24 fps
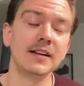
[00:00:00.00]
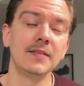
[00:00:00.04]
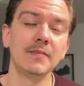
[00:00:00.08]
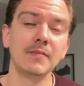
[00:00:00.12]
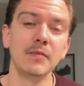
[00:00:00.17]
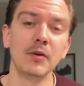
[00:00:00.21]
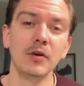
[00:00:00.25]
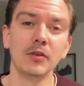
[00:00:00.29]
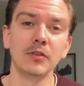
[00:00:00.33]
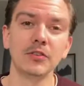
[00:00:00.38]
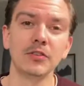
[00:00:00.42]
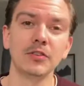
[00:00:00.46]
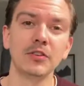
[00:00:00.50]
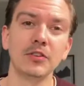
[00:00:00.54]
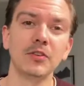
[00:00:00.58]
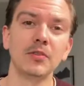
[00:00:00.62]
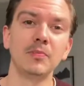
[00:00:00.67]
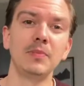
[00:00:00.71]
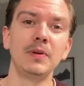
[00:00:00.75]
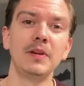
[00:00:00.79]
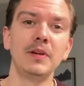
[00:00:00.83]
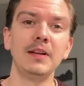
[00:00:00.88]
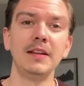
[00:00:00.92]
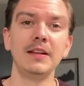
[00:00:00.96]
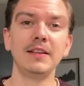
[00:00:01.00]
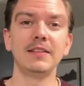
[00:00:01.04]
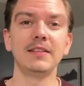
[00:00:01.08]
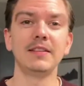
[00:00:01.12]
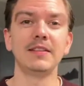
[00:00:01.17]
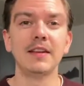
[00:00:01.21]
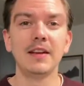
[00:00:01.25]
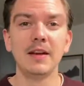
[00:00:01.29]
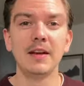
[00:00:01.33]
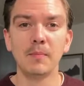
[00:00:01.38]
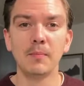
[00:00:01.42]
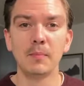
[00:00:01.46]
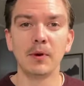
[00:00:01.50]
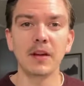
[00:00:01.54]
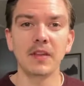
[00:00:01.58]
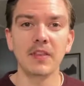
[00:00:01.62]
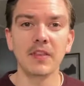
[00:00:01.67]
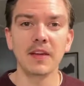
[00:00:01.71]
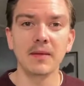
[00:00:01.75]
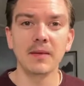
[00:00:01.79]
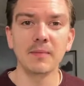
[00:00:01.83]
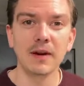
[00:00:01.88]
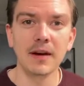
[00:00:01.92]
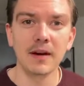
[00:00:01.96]
Also, please put a
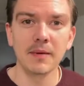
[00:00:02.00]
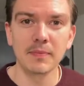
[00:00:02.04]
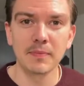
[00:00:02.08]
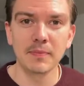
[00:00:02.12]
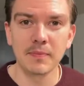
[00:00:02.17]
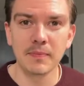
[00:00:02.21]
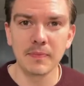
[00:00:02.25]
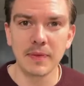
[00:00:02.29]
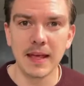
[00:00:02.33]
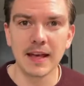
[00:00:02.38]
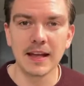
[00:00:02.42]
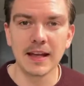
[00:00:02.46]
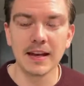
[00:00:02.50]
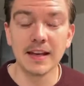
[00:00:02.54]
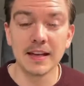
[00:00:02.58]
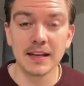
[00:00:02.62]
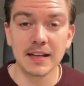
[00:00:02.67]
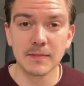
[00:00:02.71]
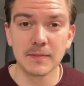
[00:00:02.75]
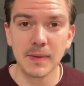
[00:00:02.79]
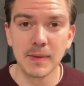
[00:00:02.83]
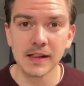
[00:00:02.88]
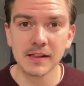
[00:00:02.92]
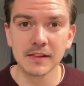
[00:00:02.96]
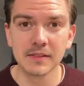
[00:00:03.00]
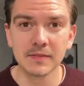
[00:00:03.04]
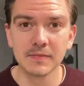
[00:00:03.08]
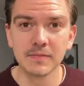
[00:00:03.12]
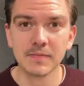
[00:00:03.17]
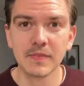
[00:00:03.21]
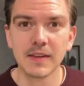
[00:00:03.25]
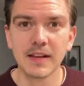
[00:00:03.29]
thumb up and hit the bell.